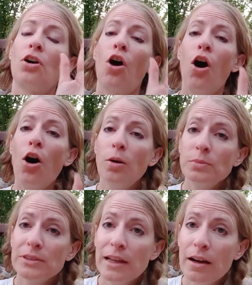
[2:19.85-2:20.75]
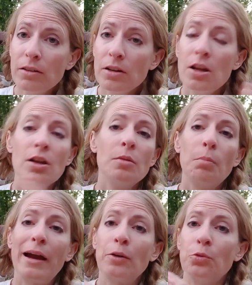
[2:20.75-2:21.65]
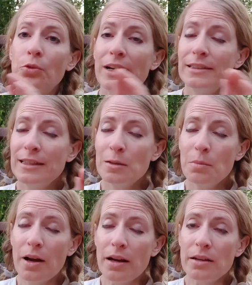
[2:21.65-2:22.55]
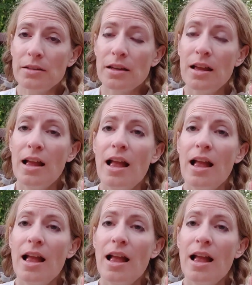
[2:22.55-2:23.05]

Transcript: calms down my racing mind